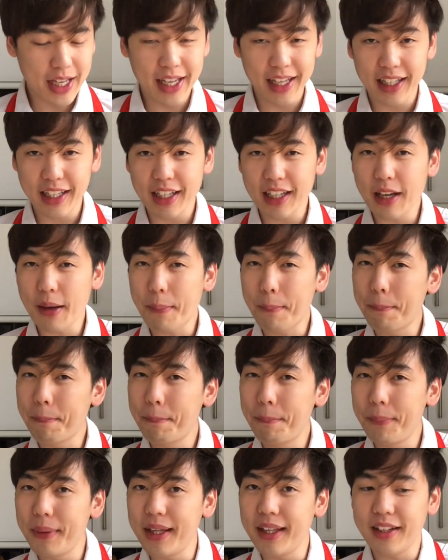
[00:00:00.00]
adding a
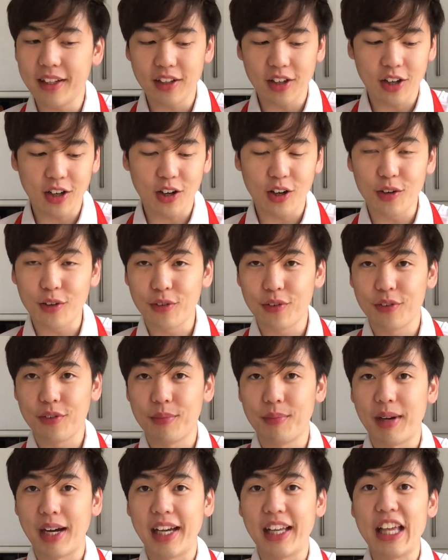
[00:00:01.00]
bit of
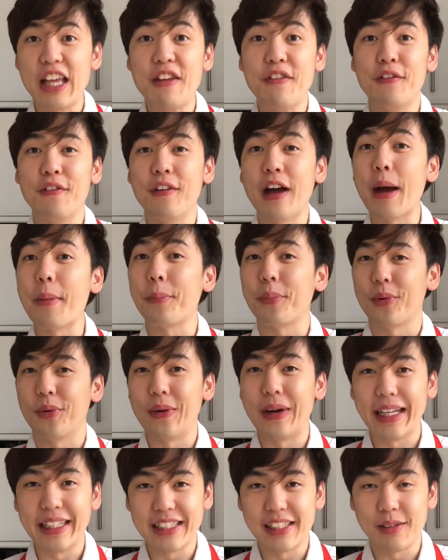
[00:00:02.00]
my
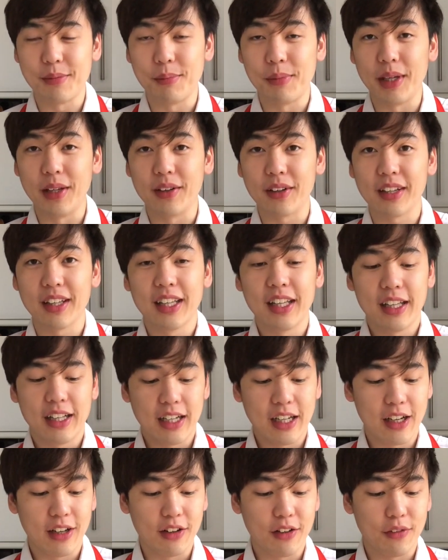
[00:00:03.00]
evaporated milk.
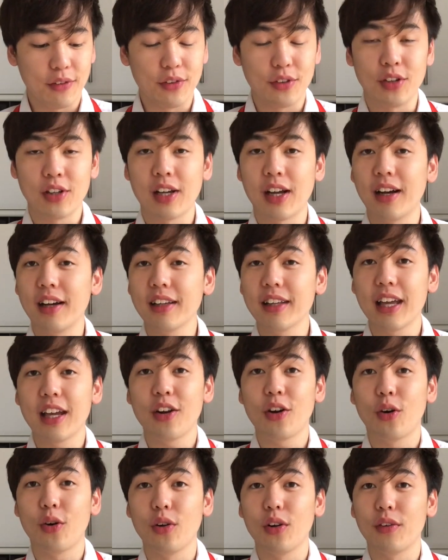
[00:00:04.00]
Now if you can't get
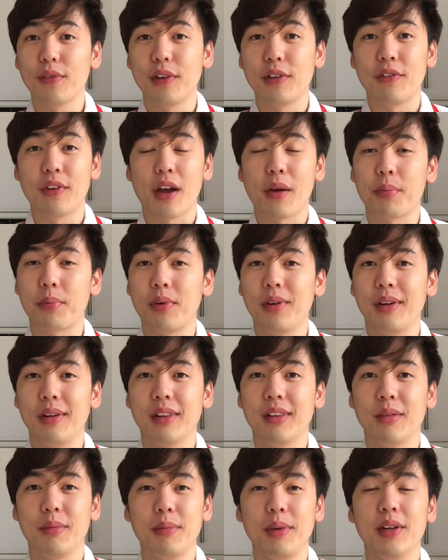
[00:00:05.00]
hold of
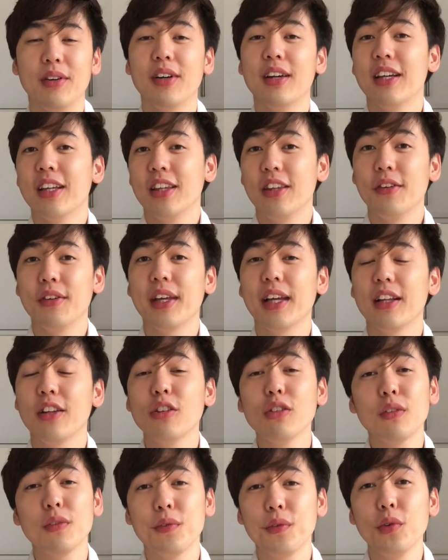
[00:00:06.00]
evaporated milk, you can
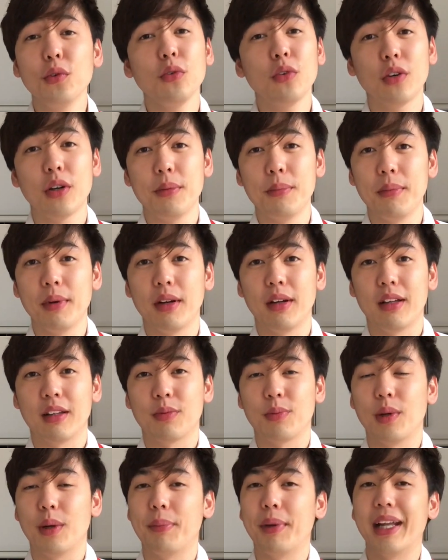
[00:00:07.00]
use full cream milk as
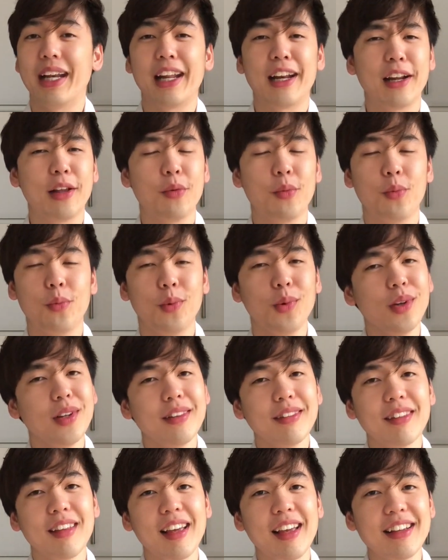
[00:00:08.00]
well, but then it
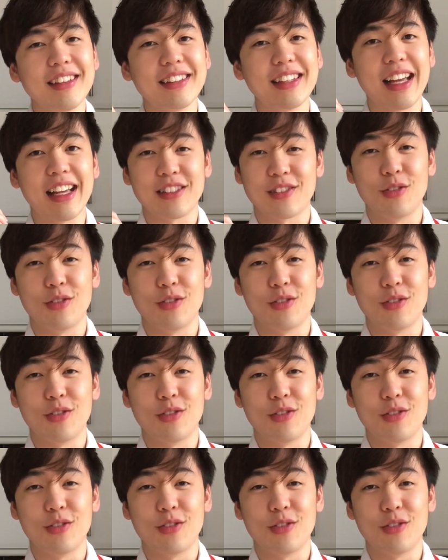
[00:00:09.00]
wouldn't taste as